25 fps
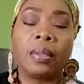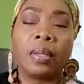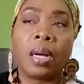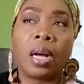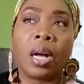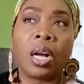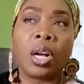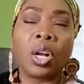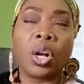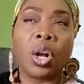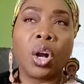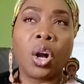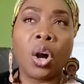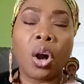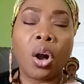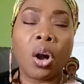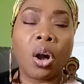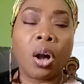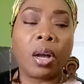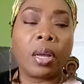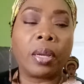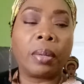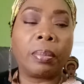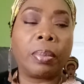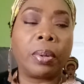a
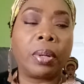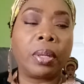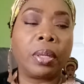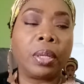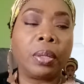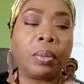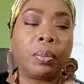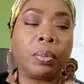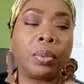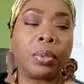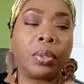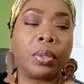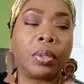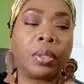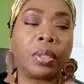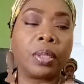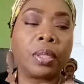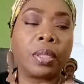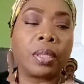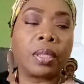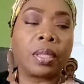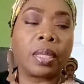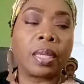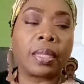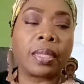god, but it
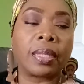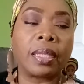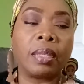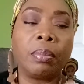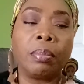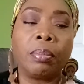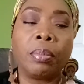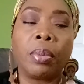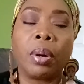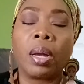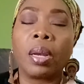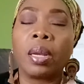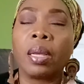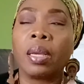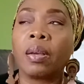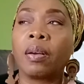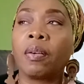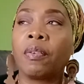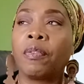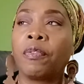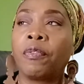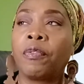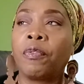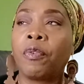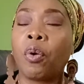was a symbolic
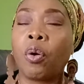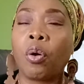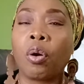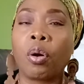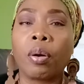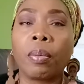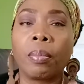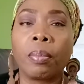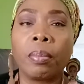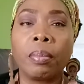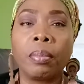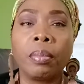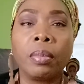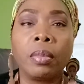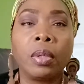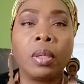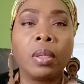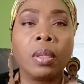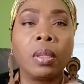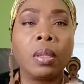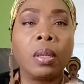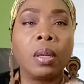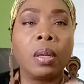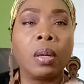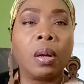form
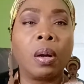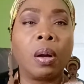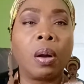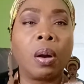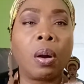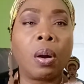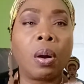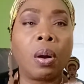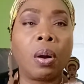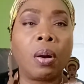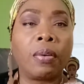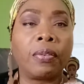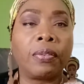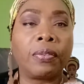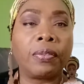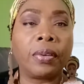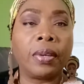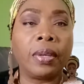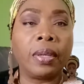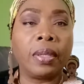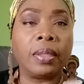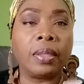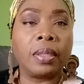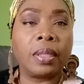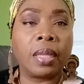of
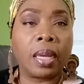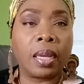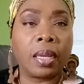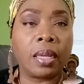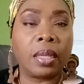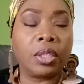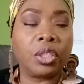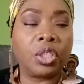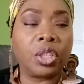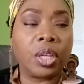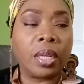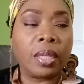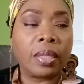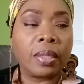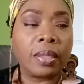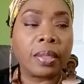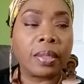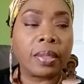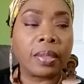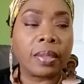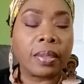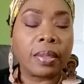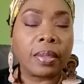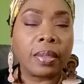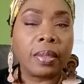intelligence.
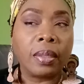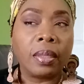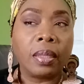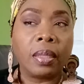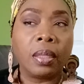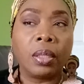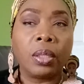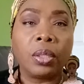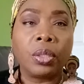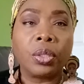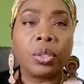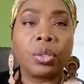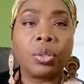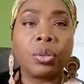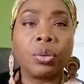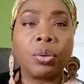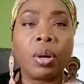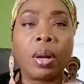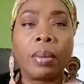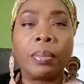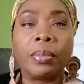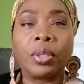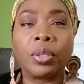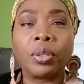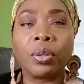So
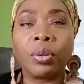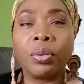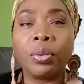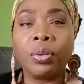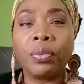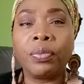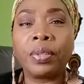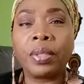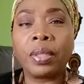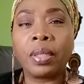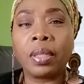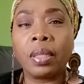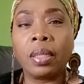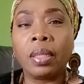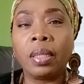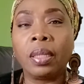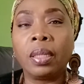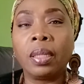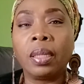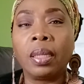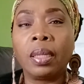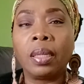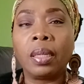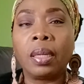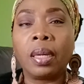I'm sure you've
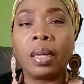seen